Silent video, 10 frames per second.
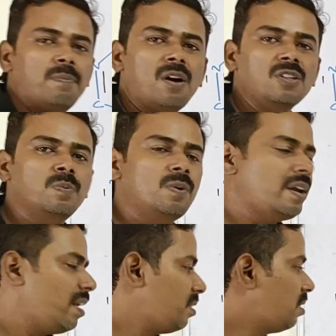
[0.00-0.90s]
a
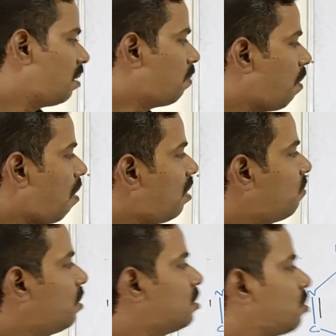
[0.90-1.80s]
phosphodiester
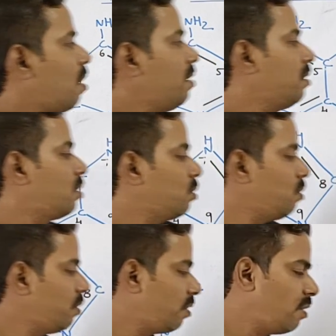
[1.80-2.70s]
bond will join the
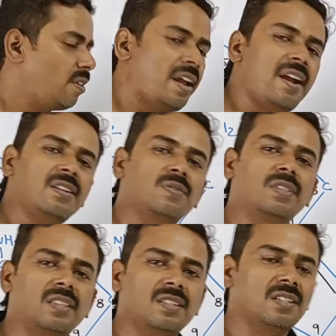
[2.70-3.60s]
two nucleotides
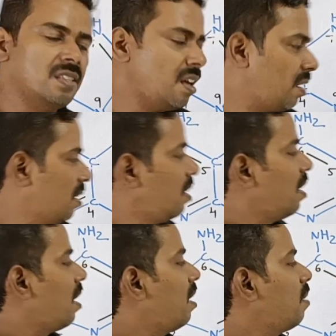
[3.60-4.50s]
with each other,
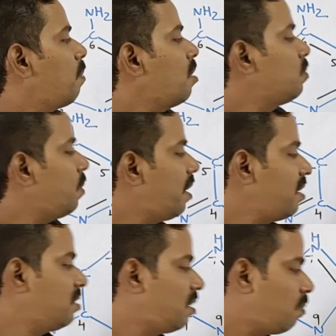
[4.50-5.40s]
and a
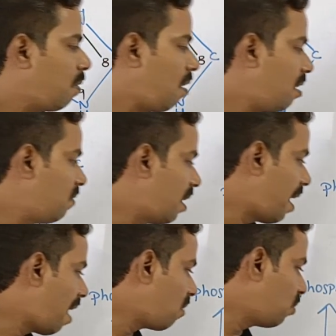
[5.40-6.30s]
phosphodiester bond will
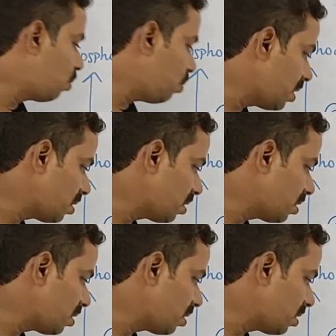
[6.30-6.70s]
have two